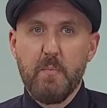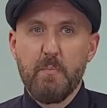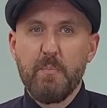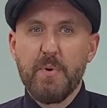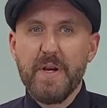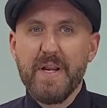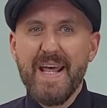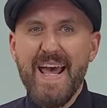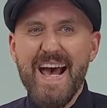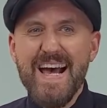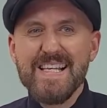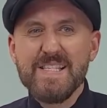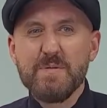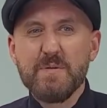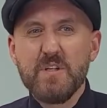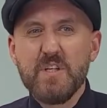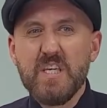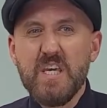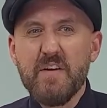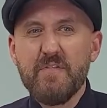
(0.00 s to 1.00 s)
but it
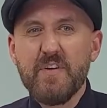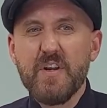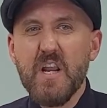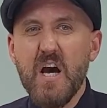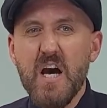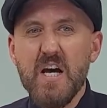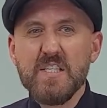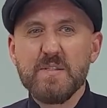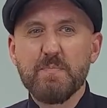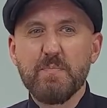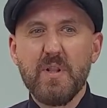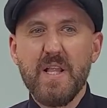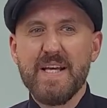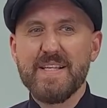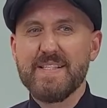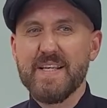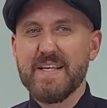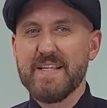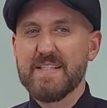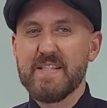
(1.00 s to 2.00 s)
has given us
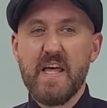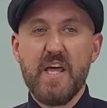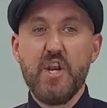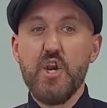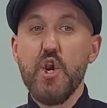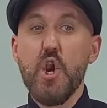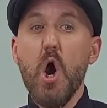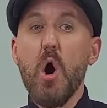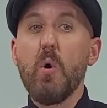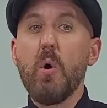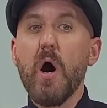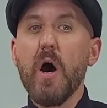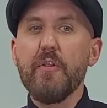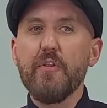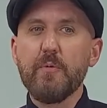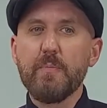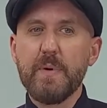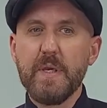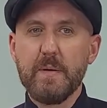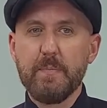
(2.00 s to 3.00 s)
blessings that no
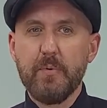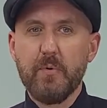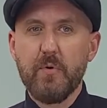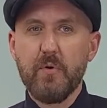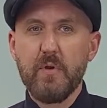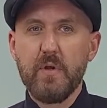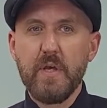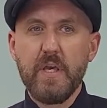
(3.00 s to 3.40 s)
other people